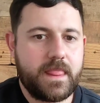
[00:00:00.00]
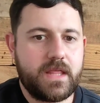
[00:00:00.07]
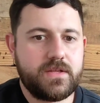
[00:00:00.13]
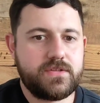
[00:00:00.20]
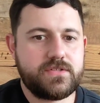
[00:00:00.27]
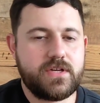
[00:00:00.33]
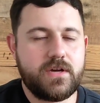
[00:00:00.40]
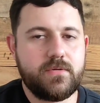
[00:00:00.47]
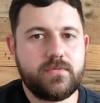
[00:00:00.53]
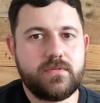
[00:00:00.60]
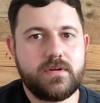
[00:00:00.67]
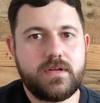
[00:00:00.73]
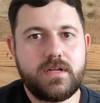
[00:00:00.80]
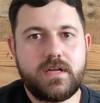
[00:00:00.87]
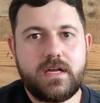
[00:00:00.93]
So,
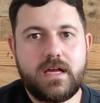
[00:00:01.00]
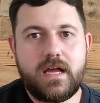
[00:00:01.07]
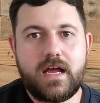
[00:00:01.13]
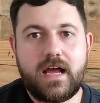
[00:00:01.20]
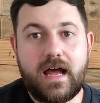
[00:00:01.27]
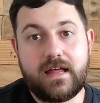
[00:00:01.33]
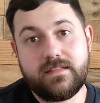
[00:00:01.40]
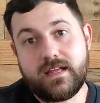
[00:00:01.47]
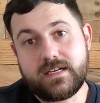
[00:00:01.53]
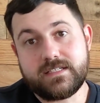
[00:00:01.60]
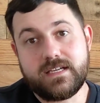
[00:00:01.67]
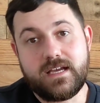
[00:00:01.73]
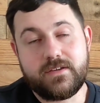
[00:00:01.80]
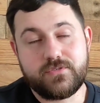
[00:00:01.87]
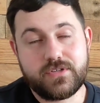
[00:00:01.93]
like I
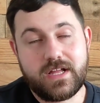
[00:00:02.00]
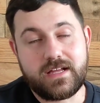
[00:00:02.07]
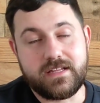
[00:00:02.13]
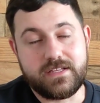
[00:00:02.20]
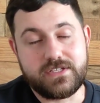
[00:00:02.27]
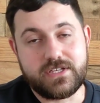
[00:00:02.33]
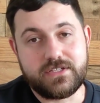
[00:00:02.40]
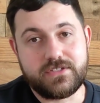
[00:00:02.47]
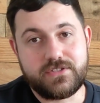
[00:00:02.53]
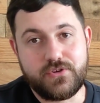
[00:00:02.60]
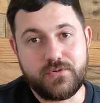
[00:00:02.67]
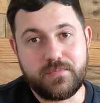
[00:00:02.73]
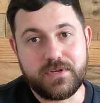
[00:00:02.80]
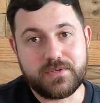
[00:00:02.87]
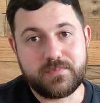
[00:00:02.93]
say, slightly
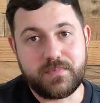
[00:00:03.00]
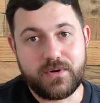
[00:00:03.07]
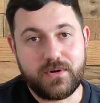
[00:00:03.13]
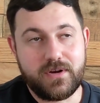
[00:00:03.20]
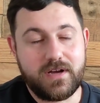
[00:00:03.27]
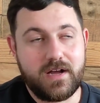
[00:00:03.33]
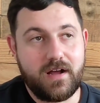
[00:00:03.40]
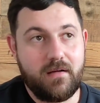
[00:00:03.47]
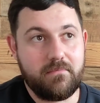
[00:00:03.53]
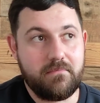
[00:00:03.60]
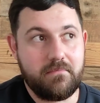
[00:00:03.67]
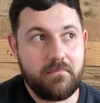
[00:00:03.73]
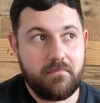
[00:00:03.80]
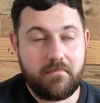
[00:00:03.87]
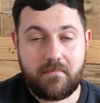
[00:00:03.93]
dubious, but
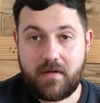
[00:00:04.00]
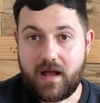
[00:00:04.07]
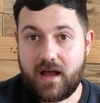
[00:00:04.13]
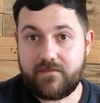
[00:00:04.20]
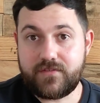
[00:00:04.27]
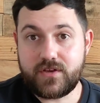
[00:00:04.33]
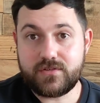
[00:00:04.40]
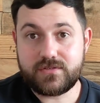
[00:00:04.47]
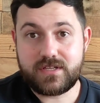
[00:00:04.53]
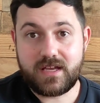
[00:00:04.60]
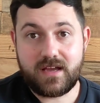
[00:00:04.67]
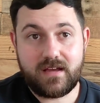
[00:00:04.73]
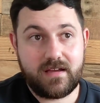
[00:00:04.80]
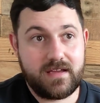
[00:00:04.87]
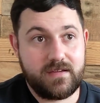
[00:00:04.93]
I've used
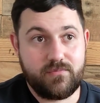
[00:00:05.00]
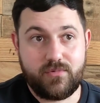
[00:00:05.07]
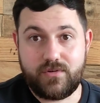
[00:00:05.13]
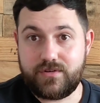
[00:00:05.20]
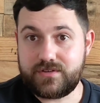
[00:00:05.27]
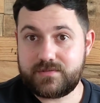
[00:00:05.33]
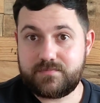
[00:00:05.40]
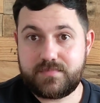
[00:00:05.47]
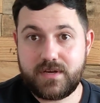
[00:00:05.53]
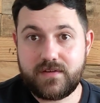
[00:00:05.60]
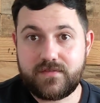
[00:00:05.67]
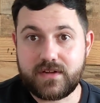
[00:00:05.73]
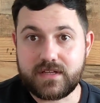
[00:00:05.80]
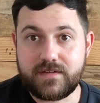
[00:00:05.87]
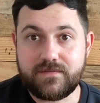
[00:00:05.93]
it. It works
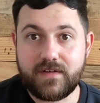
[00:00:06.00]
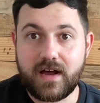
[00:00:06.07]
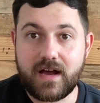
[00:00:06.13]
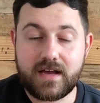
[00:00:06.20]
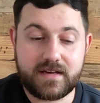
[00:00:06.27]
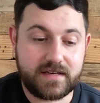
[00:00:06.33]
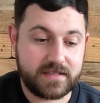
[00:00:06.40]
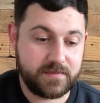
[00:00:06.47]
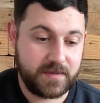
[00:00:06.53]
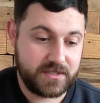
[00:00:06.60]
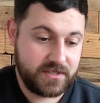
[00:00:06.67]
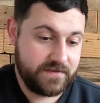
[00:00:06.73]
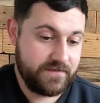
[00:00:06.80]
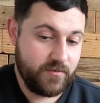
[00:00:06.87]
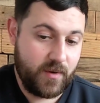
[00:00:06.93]
perfectly fine,
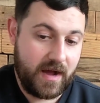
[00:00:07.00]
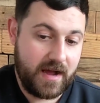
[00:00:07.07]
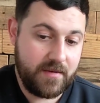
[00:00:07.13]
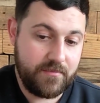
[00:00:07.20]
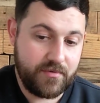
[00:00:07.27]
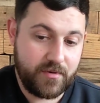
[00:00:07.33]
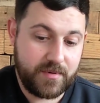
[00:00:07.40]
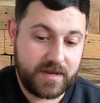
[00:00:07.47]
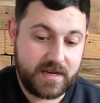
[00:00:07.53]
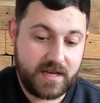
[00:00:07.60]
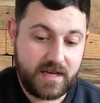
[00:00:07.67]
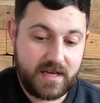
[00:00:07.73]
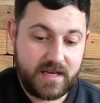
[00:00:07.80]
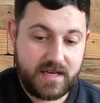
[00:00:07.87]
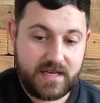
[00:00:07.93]
especially for what I'm brewing.
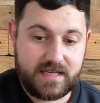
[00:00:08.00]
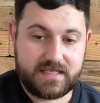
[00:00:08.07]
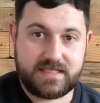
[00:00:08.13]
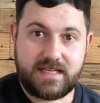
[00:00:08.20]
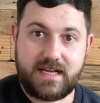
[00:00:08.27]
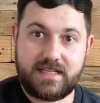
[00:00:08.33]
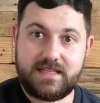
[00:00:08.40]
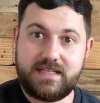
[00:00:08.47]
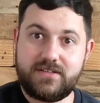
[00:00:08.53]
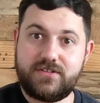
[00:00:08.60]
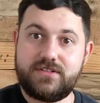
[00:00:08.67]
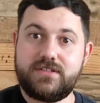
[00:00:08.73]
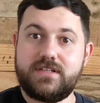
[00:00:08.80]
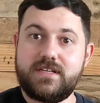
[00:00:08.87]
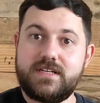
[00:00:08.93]
It's that
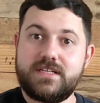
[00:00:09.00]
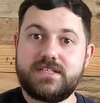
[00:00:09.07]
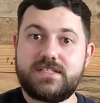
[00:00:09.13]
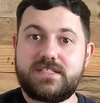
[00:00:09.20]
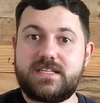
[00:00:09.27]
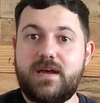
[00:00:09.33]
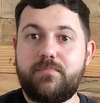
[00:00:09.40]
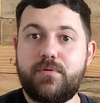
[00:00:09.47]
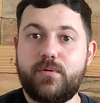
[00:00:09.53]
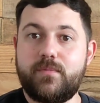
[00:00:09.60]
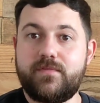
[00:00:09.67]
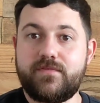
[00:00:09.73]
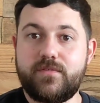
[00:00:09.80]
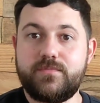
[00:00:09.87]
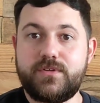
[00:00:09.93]
little step up
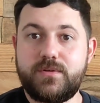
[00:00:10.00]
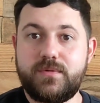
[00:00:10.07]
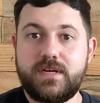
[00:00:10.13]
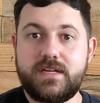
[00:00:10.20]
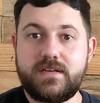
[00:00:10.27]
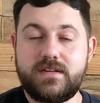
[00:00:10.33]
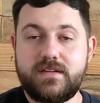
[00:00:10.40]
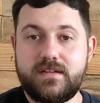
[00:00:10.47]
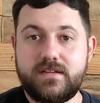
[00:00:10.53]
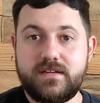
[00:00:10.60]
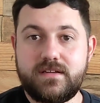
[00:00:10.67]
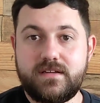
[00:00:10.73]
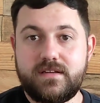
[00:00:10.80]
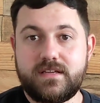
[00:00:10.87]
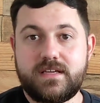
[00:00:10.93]
from doing
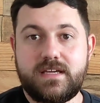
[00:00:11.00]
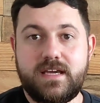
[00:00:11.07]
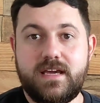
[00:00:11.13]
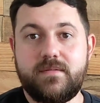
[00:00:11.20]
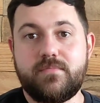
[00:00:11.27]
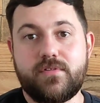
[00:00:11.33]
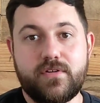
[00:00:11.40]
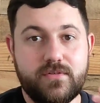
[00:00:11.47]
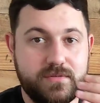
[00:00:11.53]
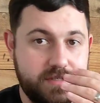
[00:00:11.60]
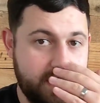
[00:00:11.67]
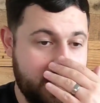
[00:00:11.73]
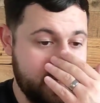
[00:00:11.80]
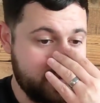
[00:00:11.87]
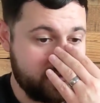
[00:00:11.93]
kit brews
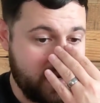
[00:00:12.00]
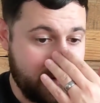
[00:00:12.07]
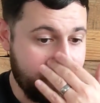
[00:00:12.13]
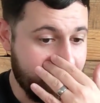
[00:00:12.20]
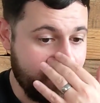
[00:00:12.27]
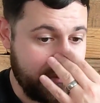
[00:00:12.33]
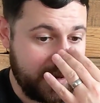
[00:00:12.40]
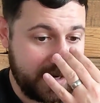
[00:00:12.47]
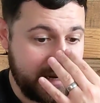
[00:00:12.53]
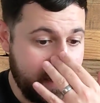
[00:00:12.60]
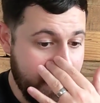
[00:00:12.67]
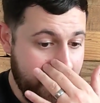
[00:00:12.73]
and extract brewing.